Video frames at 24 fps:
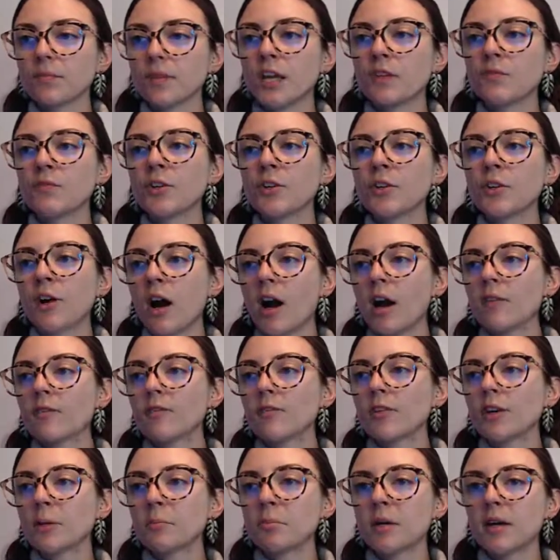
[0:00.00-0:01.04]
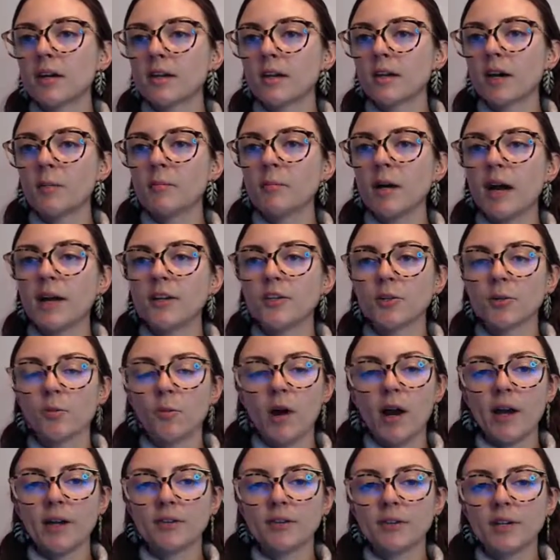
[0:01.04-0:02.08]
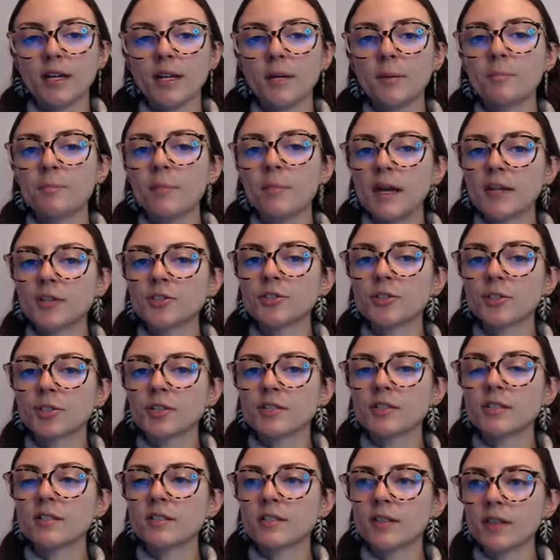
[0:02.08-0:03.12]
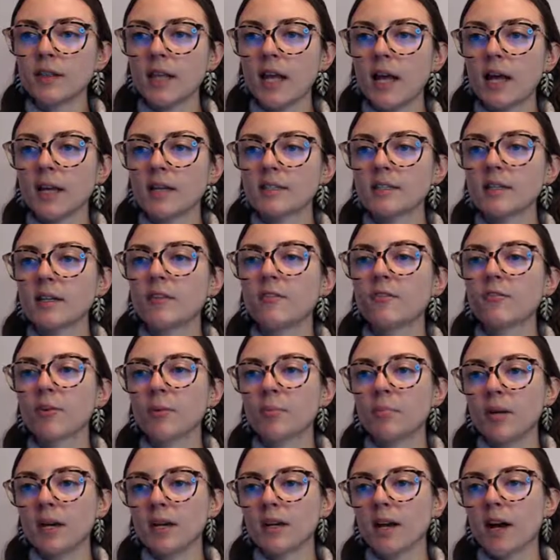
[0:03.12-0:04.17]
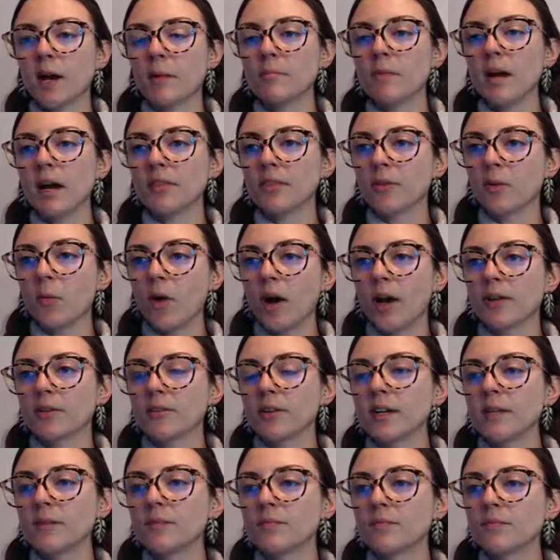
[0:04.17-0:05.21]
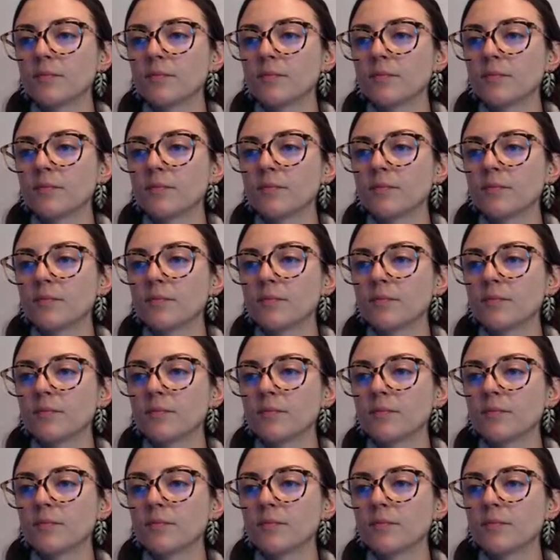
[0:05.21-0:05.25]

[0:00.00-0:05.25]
If you're offering pickup at your winery, make sure to select for pickup at the winery.